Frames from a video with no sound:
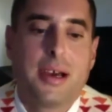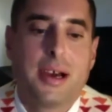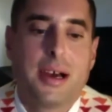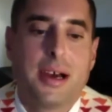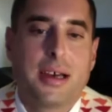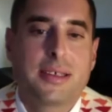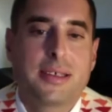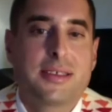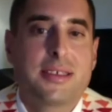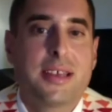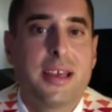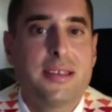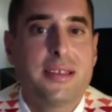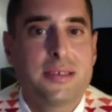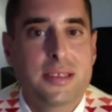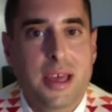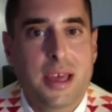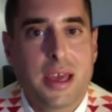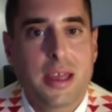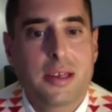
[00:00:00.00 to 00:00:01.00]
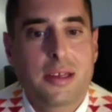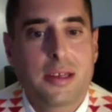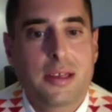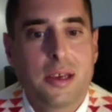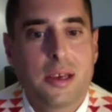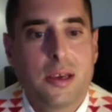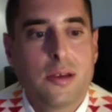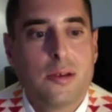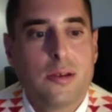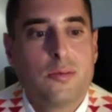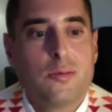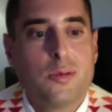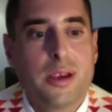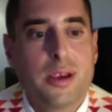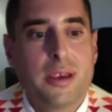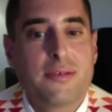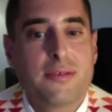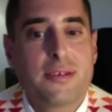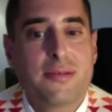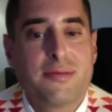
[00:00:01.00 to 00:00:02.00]
Since then,
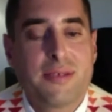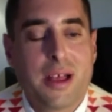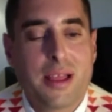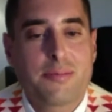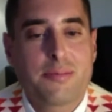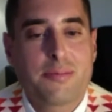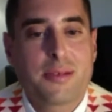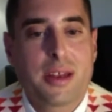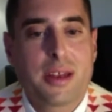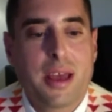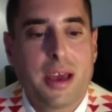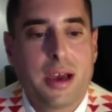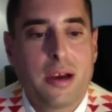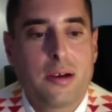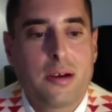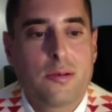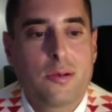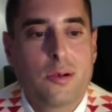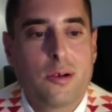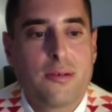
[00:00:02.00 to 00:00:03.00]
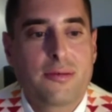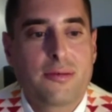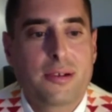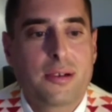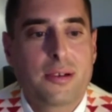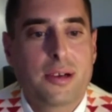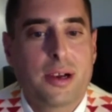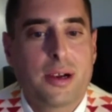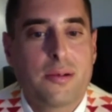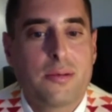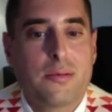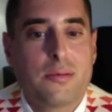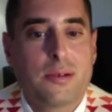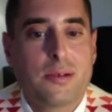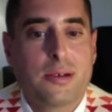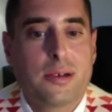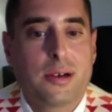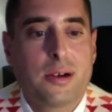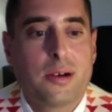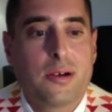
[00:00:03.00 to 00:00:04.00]
we've developed now over
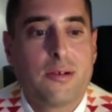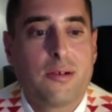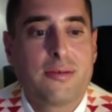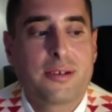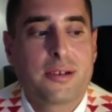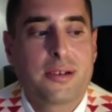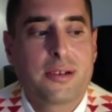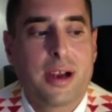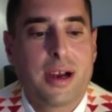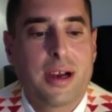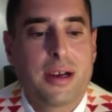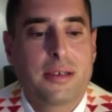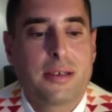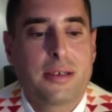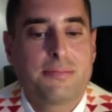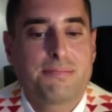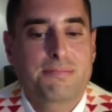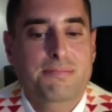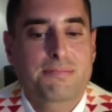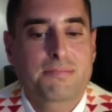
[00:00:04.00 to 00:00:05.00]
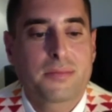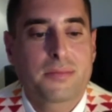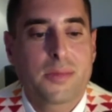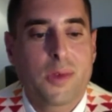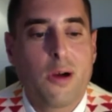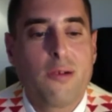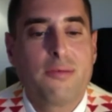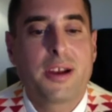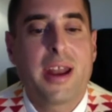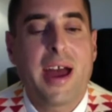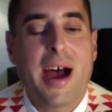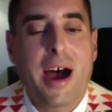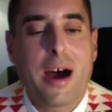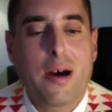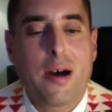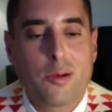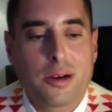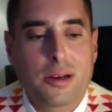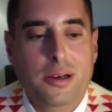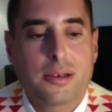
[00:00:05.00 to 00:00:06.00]
an
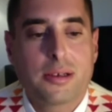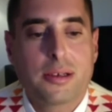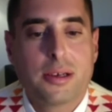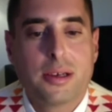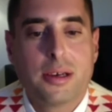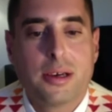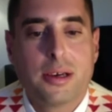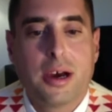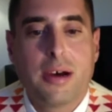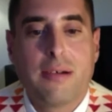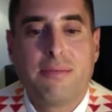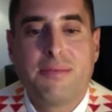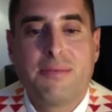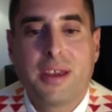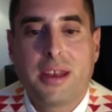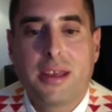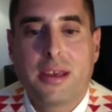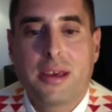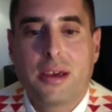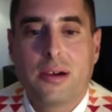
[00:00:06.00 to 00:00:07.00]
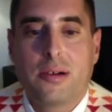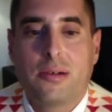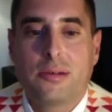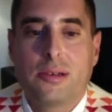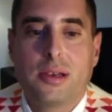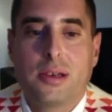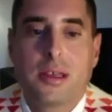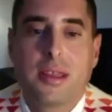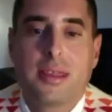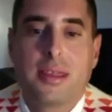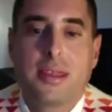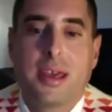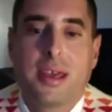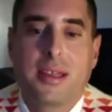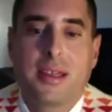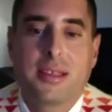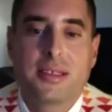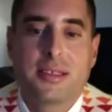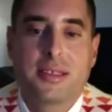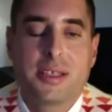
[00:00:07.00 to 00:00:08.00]
hour of video
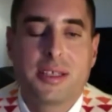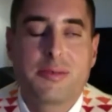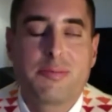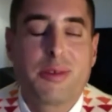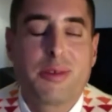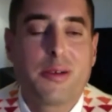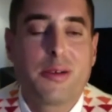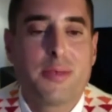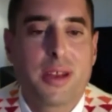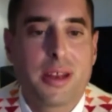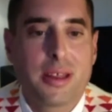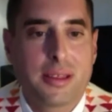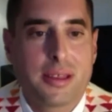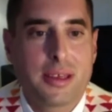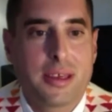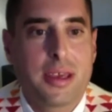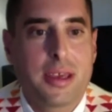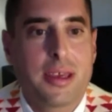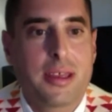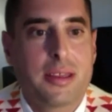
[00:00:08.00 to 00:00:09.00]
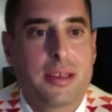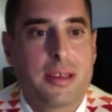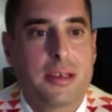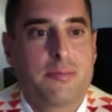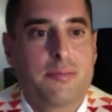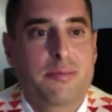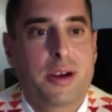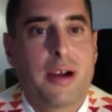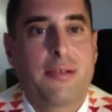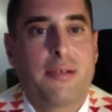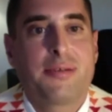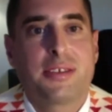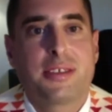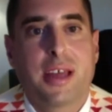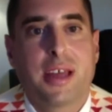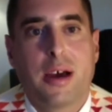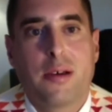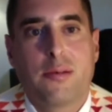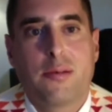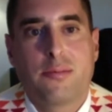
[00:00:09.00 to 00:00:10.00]
that sits permanently in the
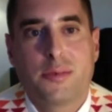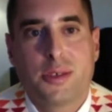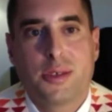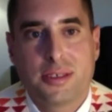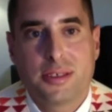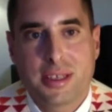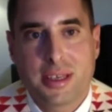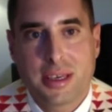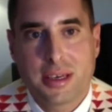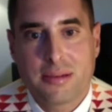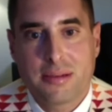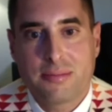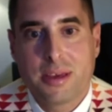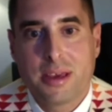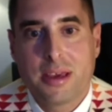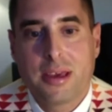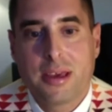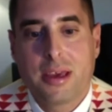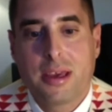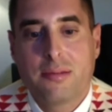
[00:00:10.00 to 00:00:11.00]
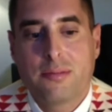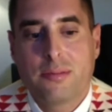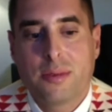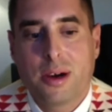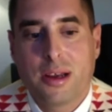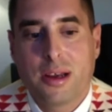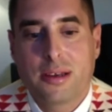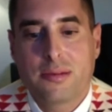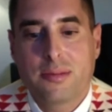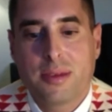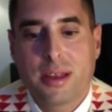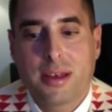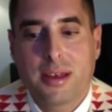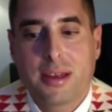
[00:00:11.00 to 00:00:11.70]
Provincetown Museum and Monument.